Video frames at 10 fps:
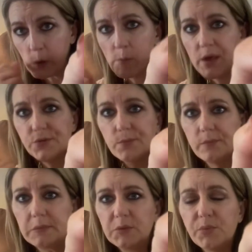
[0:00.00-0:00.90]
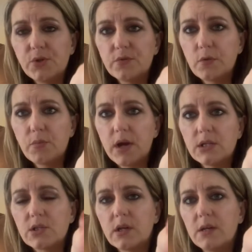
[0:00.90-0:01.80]
That's a beautiful,
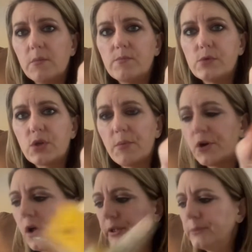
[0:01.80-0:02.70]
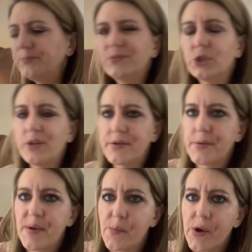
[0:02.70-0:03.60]
bright, sunny summer color. Just not
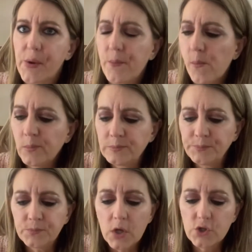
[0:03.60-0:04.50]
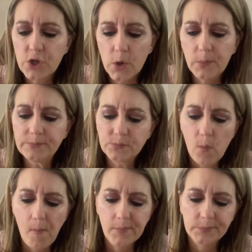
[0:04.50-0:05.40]
something I wear. So
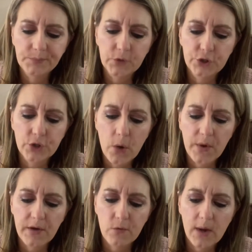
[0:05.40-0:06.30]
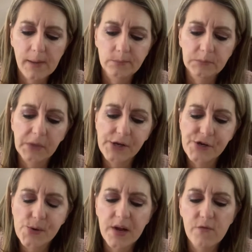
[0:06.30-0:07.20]
this will go in the giveaway. I'm going to
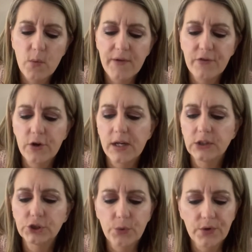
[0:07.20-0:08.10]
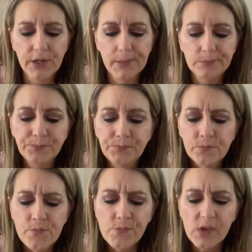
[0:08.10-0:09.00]
do a giveaway for you guys shortly.
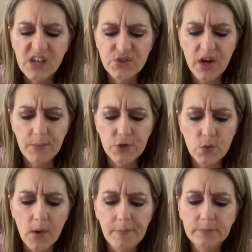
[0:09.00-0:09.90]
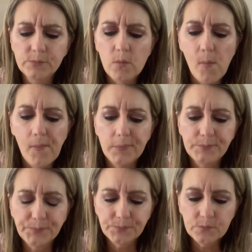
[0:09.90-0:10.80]
It's time to do one.
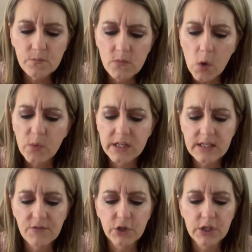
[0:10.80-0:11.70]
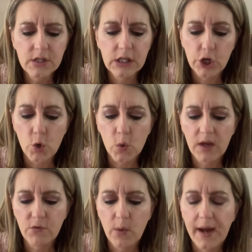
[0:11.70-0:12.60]
We need to have a good, good old
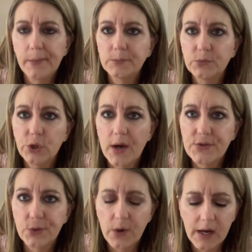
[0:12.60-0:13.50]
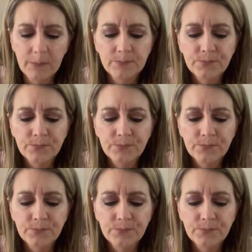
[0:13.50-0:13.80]
giveaway. You guys agree?